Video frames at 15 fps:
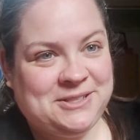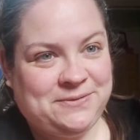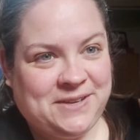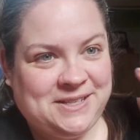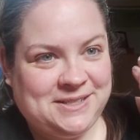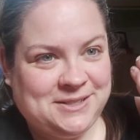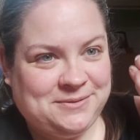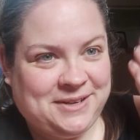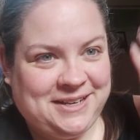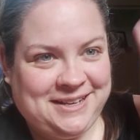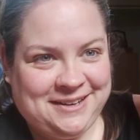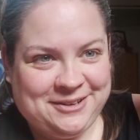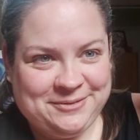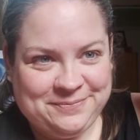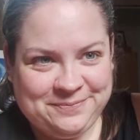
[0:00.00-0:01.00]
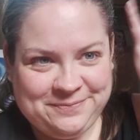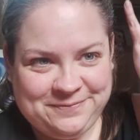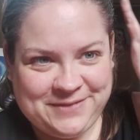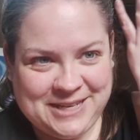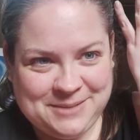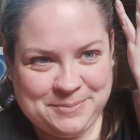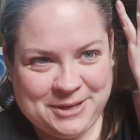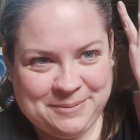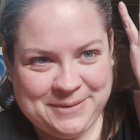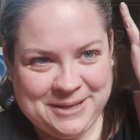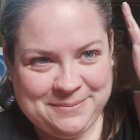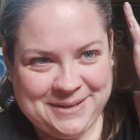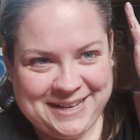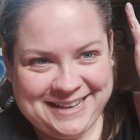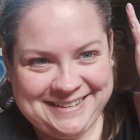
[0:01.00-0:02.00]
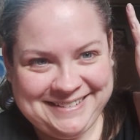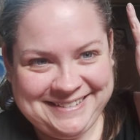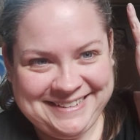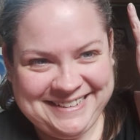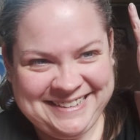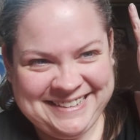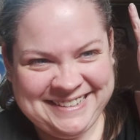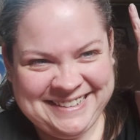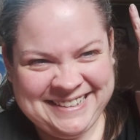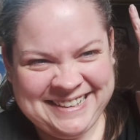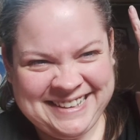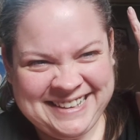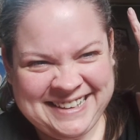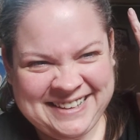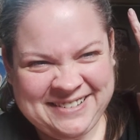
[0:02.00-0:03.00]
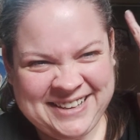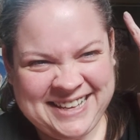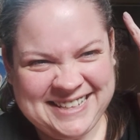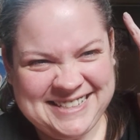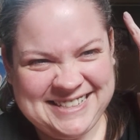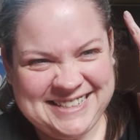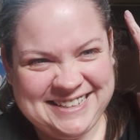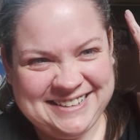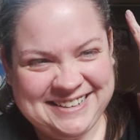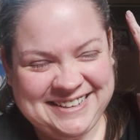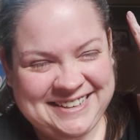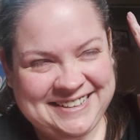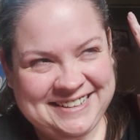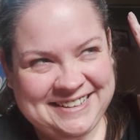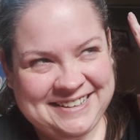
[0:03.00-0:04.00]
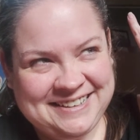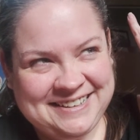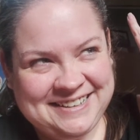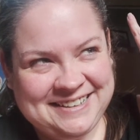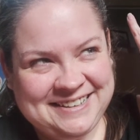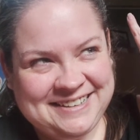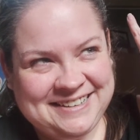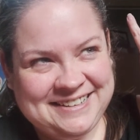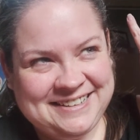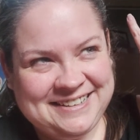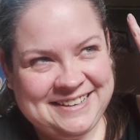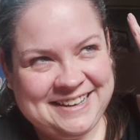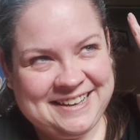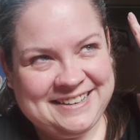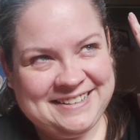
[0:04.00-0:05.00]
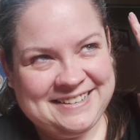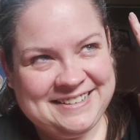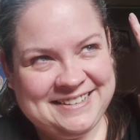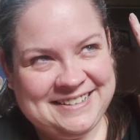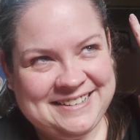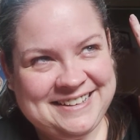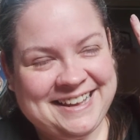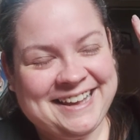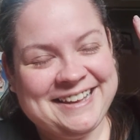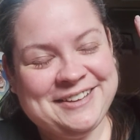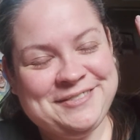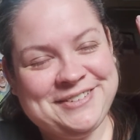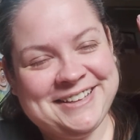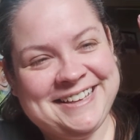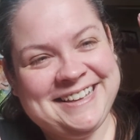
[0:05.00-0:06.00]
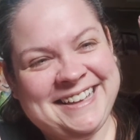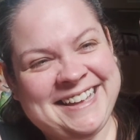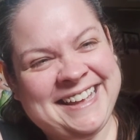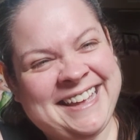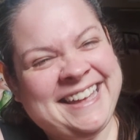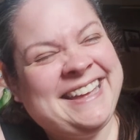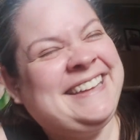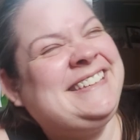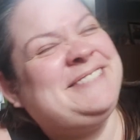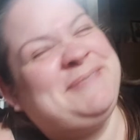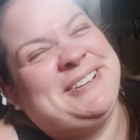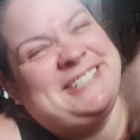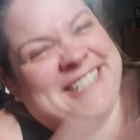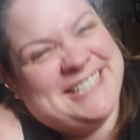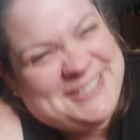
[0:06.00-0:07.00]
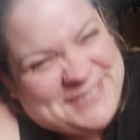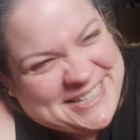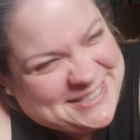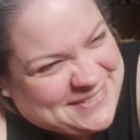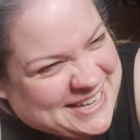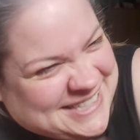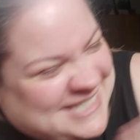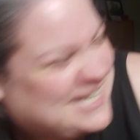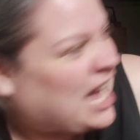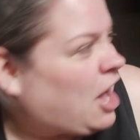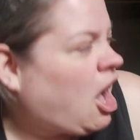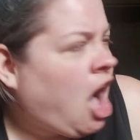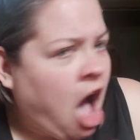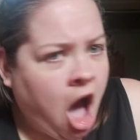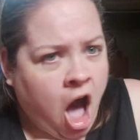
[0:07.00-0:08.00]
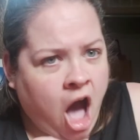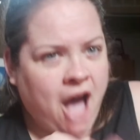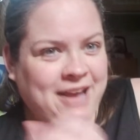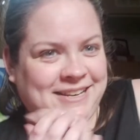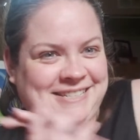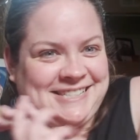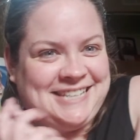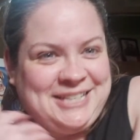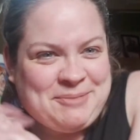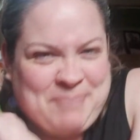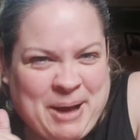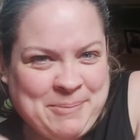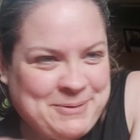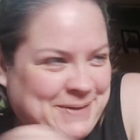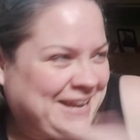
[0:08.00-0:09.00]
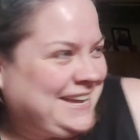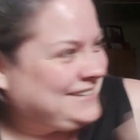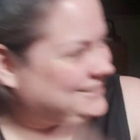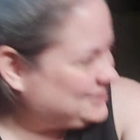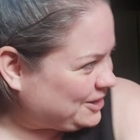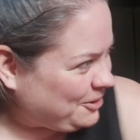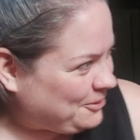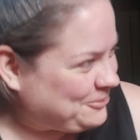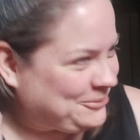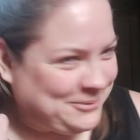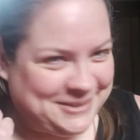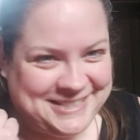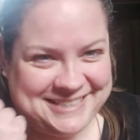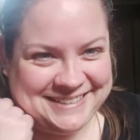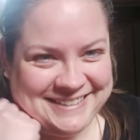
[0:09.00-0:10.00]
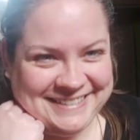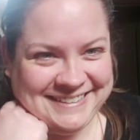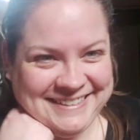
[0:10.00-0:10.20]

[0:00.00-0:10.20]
His face is right here. Face palming him again. My hand's tingly. Yeah. I can feel, he's pushing his face in my hand. Stop. Just lick the palm of my hand. Don't.